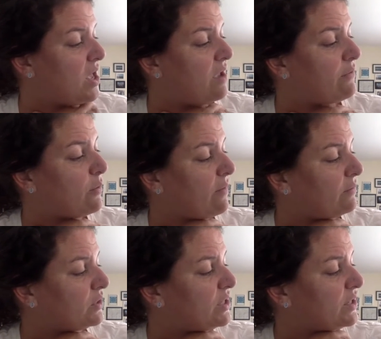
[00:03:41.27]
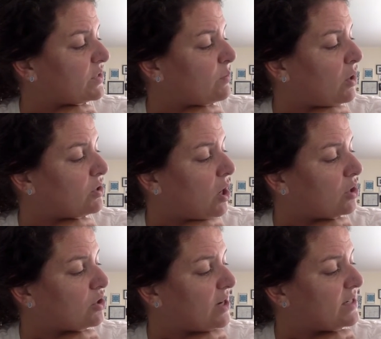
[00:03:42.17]
If you have ever seen a small
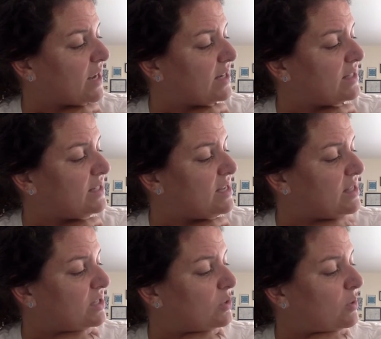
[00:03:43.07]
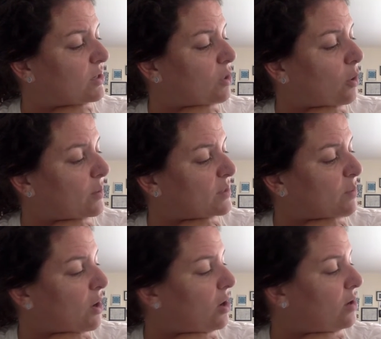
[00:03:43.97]
dog trying to get its teeth into an enormous
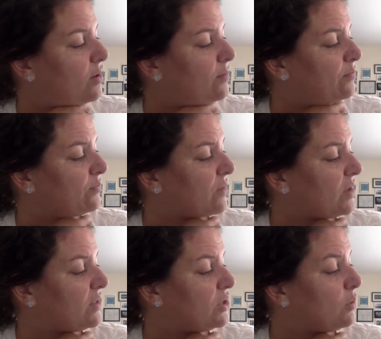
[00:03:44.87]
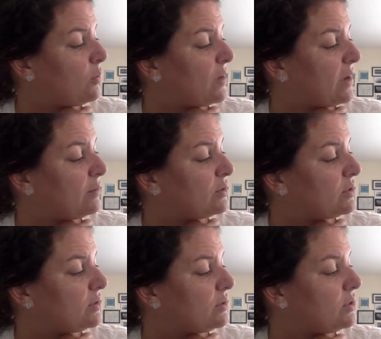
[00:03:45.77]
ball, then you will be able
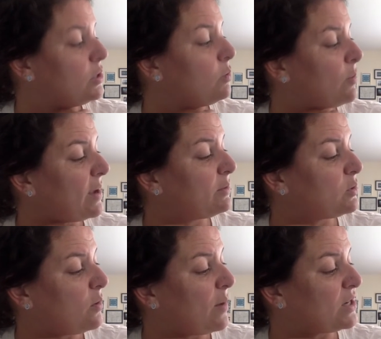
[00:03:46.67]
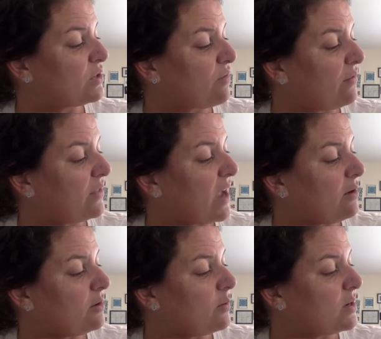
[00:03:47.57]
to imagine roughly
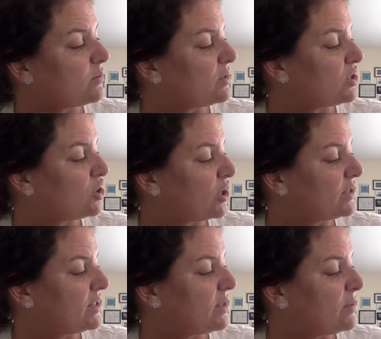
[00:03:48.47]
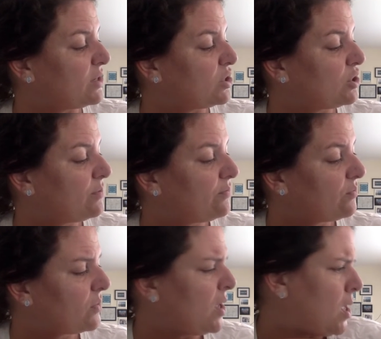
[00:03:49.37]
how it was with the sharks in the peach.
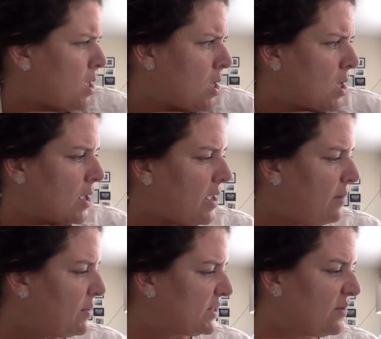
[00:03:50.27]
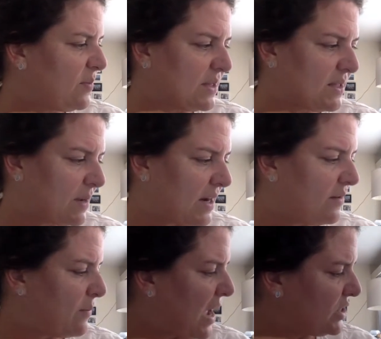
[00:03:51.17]
"It must have been some kind
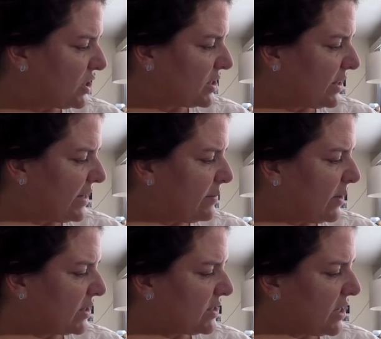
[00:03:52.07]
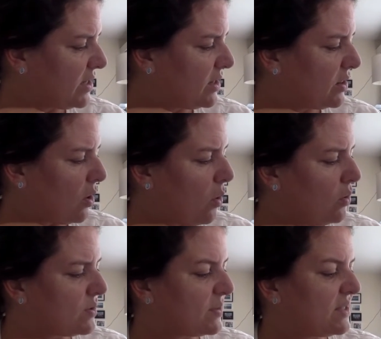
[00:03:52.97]
of magic," the ladybug said. "The
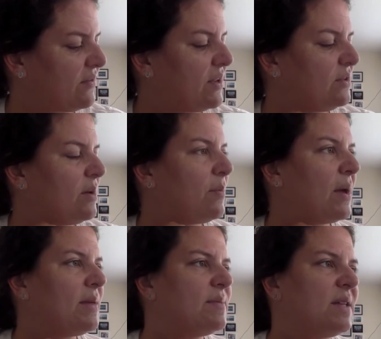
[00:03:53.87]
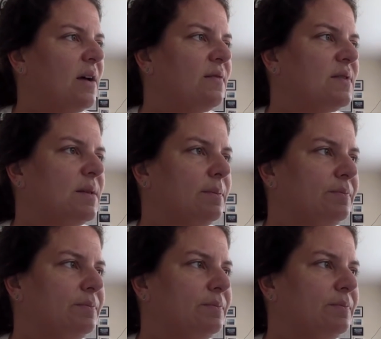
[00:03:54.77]
holes must have healed up by themselves."